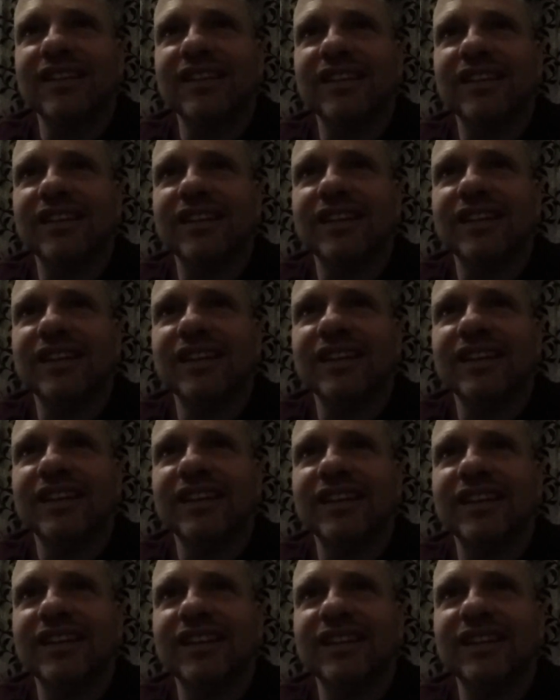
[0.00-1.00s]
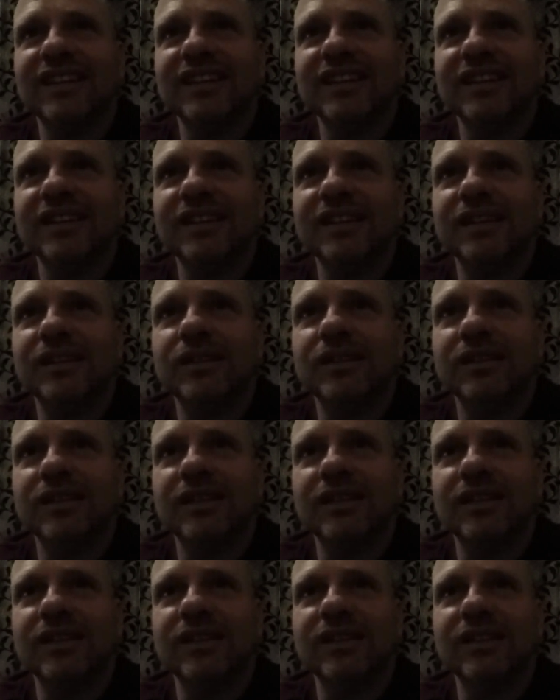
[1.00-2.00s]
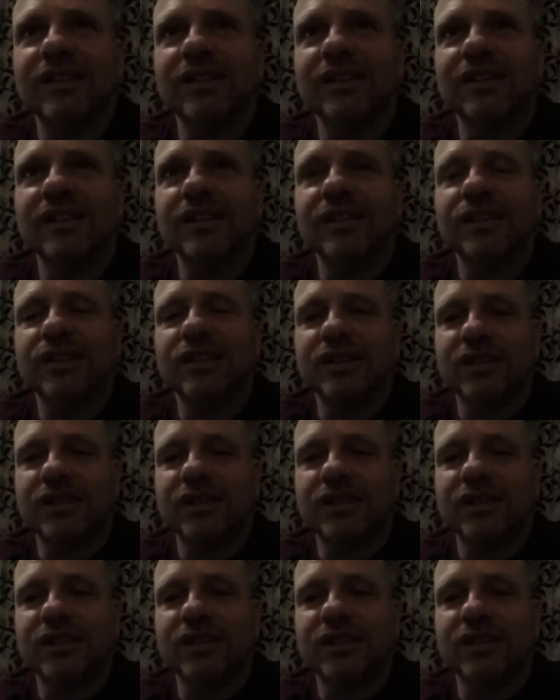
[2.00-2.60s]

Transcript: Chicken, tomatoes, and broccoli.